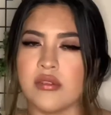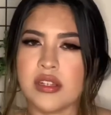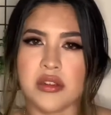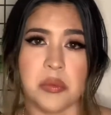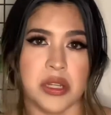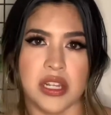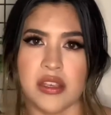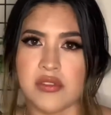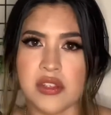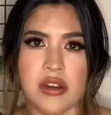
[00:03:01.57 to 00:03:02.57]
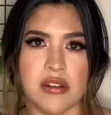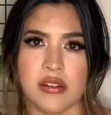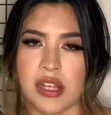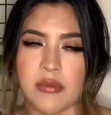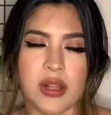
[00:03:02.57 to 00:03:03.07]
in your pity of sorrow,
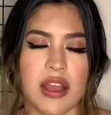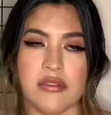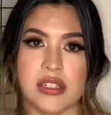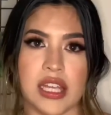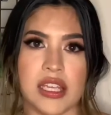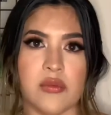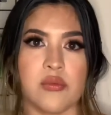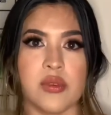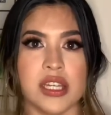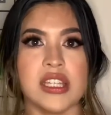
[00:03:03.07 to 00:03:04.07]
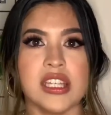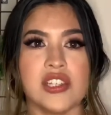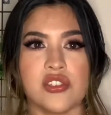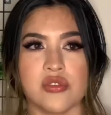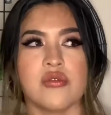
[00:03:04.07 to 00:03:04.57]
like whatever. Like, really and
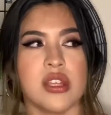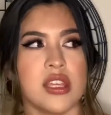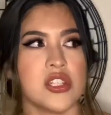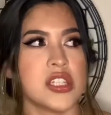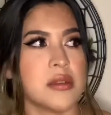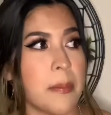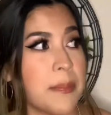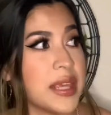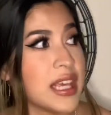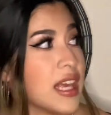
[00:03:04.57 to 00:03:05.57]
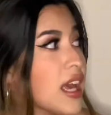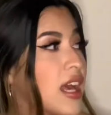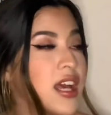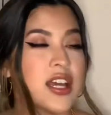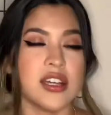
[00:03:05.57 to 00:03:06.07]
truly, just be,
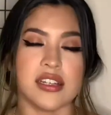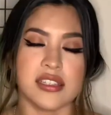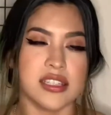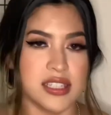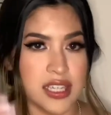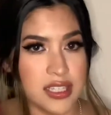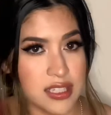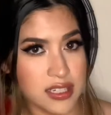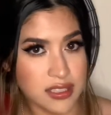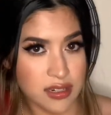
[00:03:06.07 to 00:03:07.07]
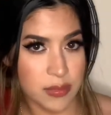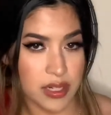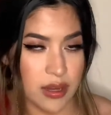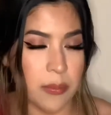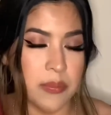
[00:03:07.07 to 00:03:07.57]
this thing's getting stuck in my
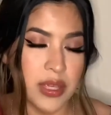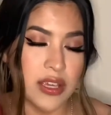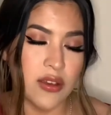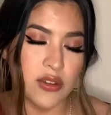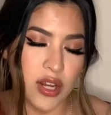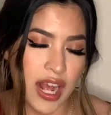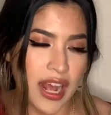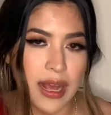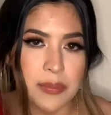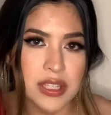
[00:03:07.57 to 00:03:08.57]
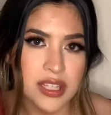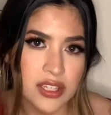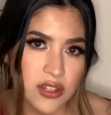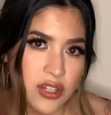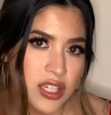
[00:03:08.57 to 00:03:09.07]
hair. Be happy that
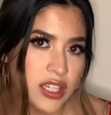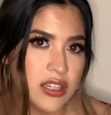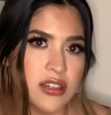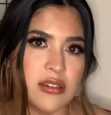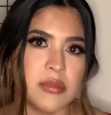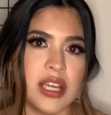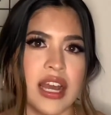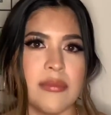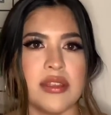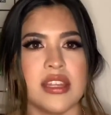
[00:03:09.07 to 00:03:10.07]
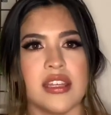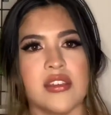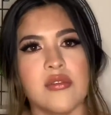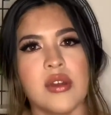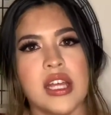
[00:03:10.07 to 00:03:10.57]
you're here and be happy that
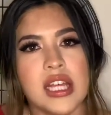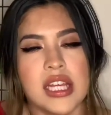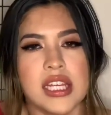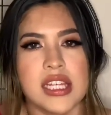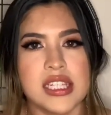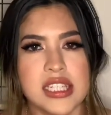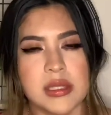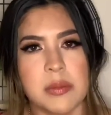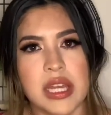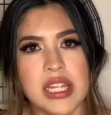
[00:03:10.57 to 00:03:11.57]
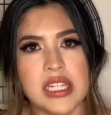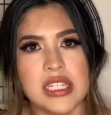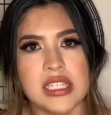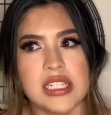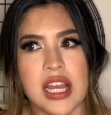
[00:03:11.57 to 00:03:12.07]
you can
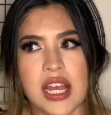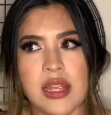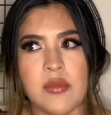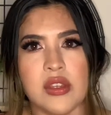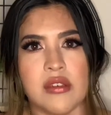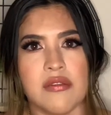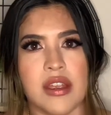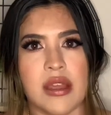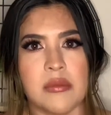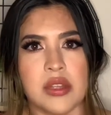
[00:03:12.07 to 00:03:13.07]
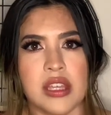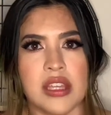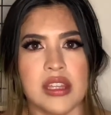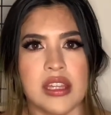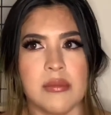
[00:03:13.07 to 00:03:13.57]
spend time with your family
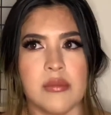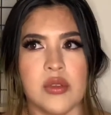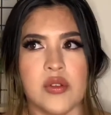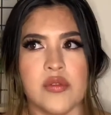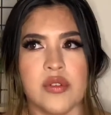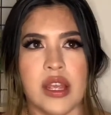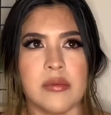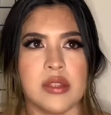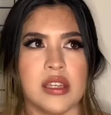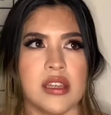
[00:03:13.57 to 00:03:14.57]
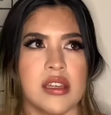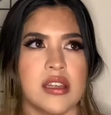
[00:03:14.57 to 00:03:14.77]
and that your family